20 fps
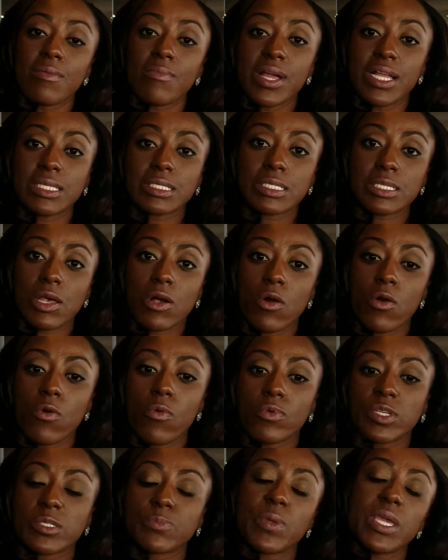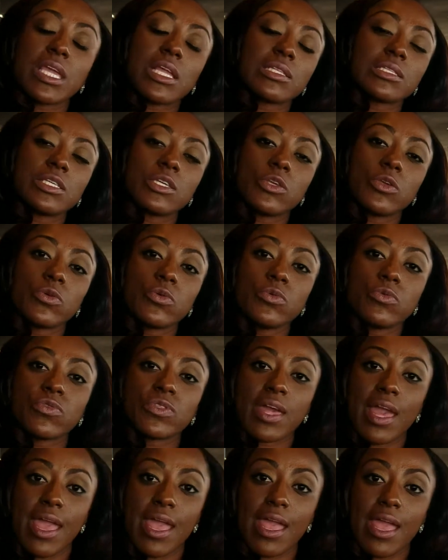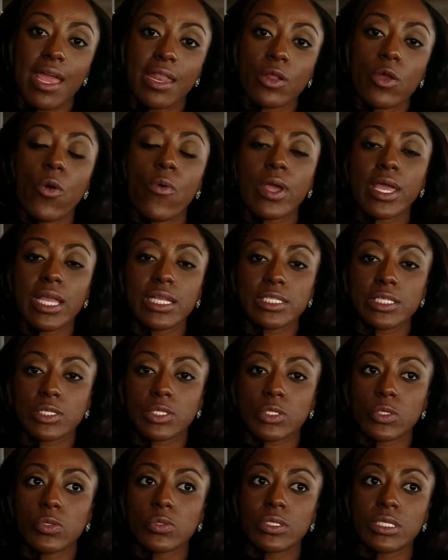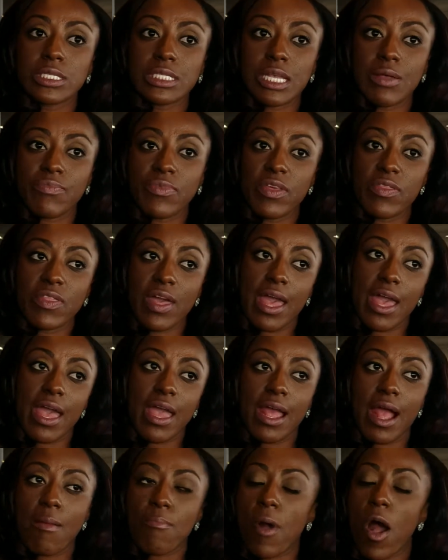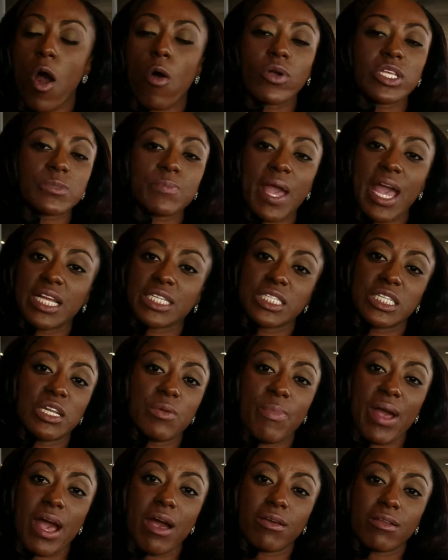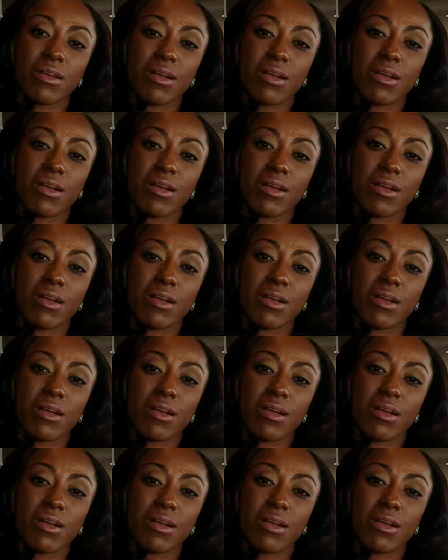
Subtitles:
And so speaking to youth and going into schools is something that I'm always passionate about.